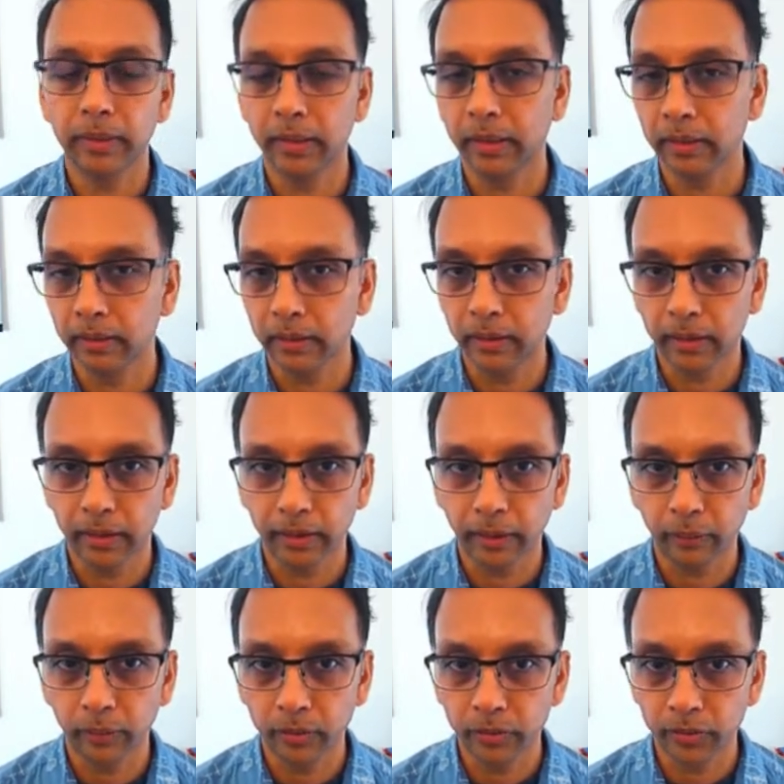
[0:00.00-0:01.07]
that
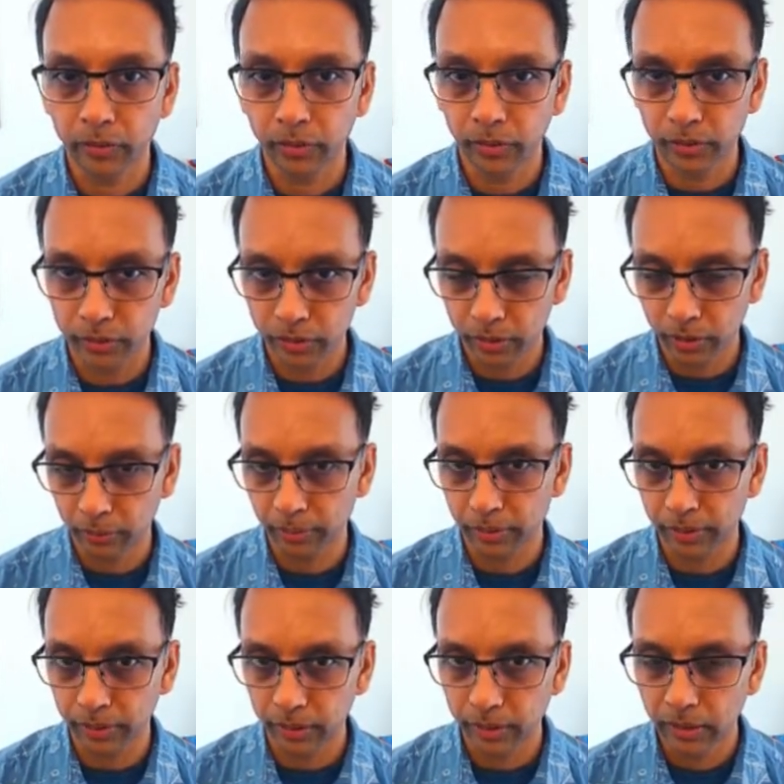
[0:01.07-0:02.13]
I want to touch
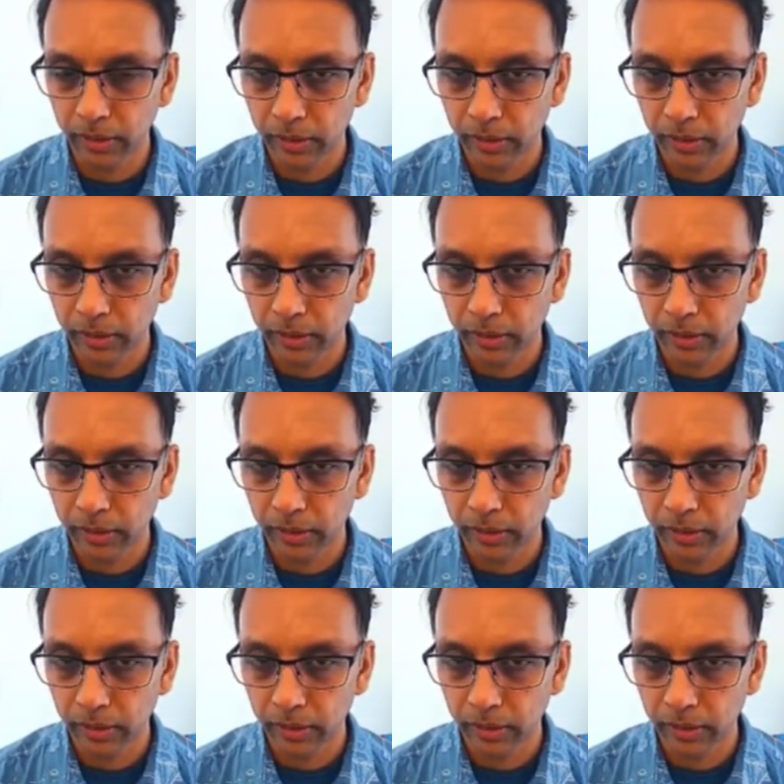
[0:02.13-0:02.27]
upon.